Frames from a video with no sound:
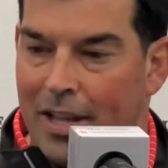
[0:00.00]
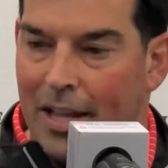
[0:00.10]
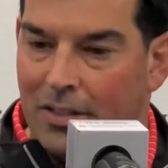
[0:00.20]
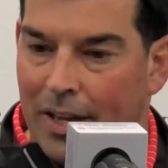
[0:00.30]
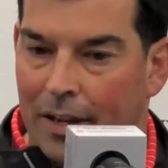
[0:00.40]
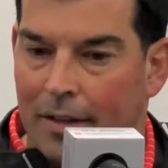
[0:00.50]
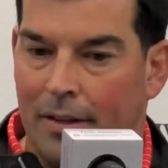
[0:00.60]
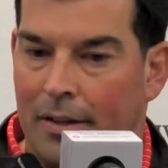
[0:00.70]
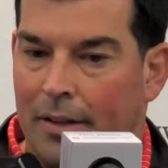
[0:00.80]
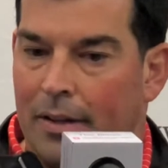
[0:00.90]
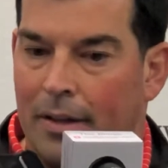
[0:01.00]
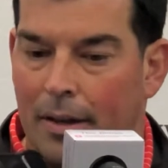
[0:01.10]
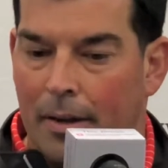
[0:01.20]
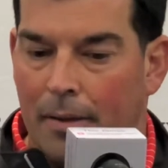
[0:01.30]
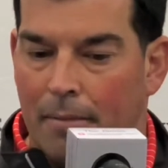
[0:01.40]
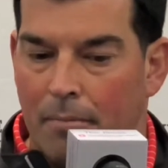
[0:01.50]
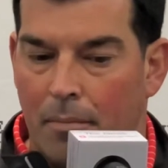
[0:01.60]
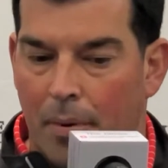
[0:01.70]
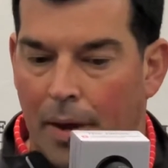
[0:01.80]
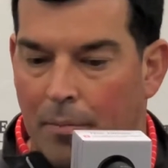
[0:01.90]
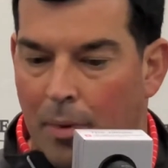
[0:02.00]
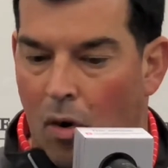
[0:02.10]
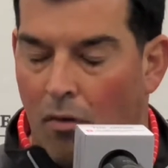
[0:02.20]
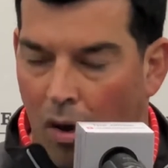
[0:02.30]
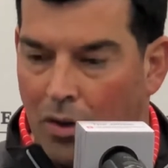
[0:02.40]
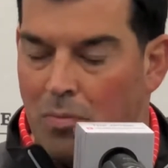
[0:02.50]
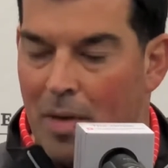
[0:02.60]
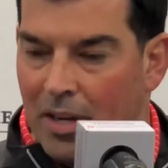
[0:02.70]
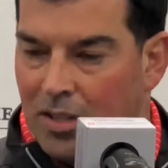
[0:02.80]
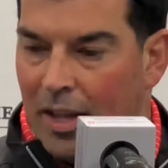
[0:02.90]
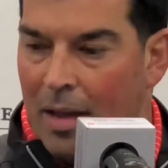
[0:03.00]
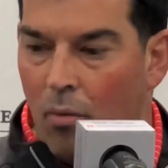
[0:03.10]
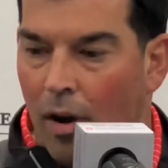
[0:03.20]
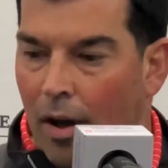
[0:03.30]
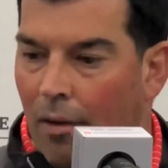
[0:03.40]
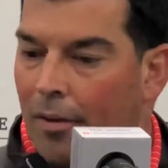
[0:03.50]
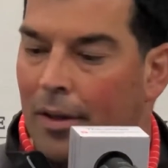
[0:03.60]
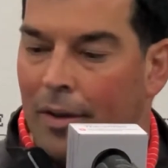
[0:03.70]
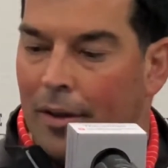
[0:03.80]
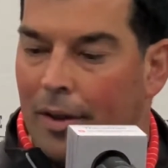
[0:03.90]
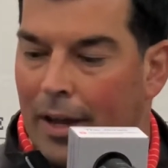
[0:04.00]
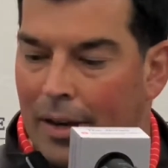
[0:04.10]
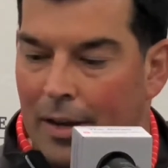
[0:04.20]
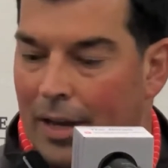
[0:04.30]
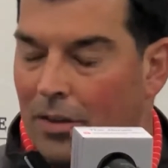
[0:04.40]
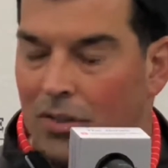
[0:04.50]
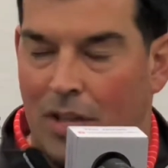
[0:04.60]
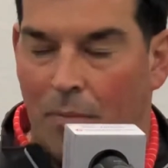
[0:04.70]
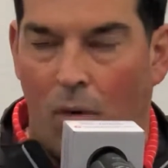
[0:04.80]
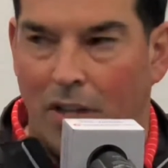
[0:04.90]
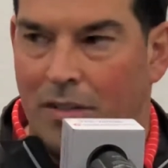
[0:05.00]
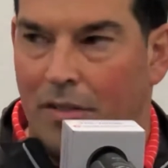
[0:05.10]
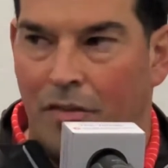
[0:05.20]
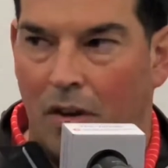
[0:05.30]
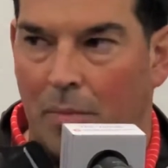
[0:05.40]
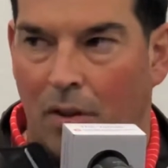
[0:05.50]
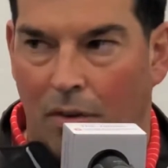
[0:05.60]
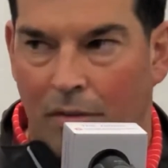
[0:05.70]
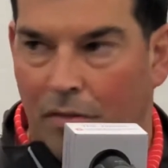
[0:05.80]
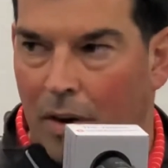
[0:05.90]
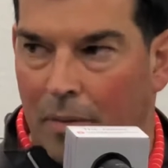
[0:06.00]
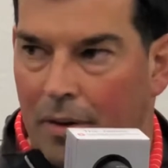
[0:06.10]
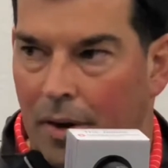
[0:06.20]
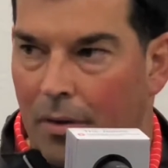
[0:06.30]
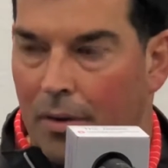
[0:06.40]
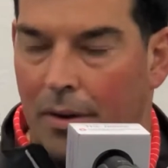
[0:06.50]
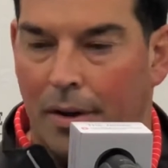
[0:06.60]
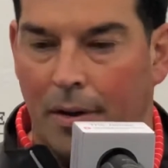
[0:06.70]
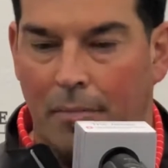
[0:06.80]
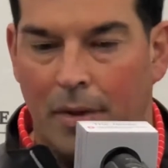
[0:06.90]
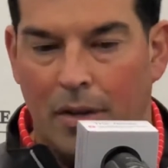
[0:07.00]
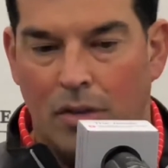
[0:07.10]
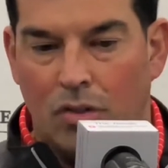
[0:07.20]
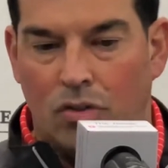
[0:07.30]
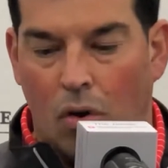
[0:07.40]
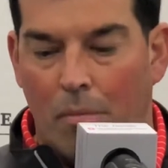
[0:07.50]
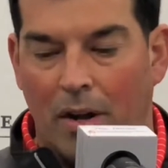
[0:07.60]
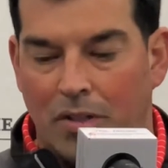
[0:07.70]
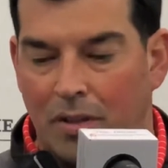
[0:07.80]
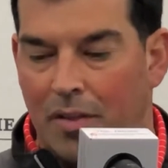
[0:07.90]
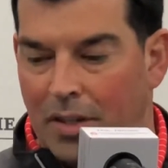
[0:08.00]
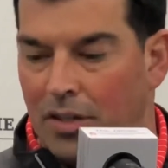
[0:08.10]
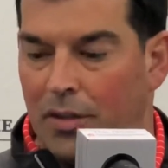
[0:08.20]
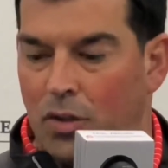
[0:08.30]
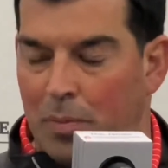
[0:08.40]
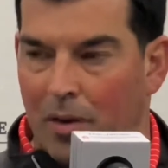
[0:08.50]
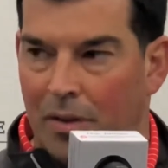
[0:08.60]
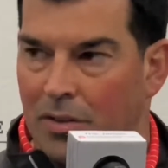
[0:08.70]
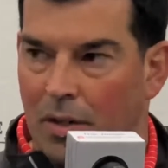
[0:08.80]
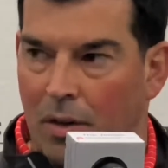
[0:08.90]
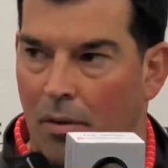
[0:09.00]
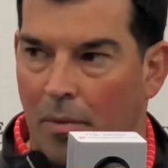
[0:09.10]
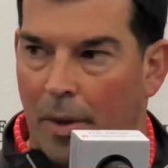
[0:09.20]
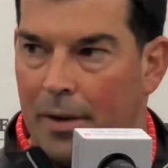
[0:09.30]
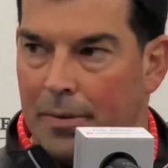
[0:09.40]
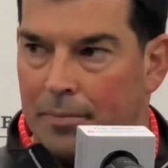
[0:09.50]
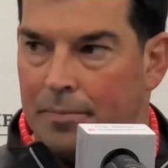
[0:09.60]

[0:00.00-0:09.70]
He gets hit. But overall, he's managing the game well. And, you know, just keep watching the film and learning from it. You know, so much of it is experience at quarterback.